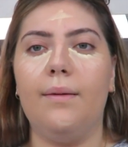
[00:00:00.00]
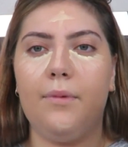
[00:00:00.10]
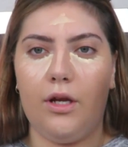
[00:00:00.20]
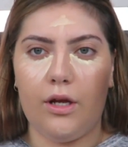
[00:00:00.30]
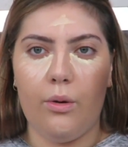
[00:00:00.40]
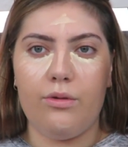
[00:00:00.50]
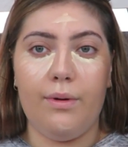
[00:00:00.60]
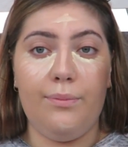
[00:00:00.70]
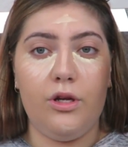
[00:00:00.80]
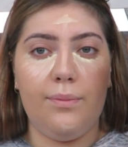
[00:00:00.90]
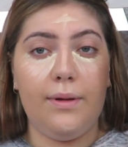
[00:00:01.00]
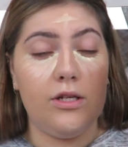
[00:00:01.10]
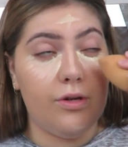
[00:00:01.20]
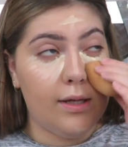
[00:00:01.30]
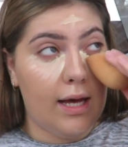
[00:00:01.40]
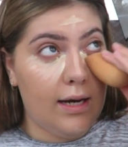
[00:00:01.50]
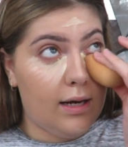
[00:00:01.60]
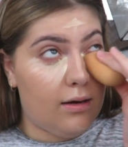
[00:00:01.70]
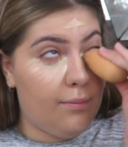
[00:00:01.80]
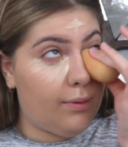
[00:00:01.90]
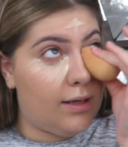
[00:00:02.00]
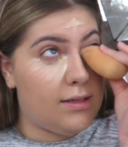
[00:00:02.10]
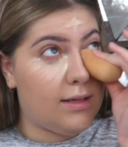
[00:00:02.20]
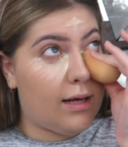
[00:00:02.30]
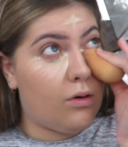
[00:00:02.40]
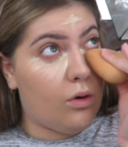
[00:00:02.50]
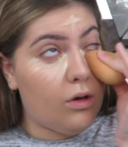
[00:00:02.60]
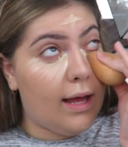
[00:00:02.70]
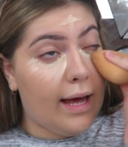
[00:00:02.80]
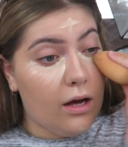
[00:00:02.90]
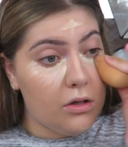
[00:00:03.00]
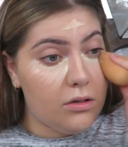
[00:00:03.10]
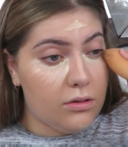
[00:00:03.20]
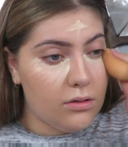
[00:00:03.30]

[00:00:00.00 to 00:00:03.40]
I'm going to go with my beauty blender again and blend that all out.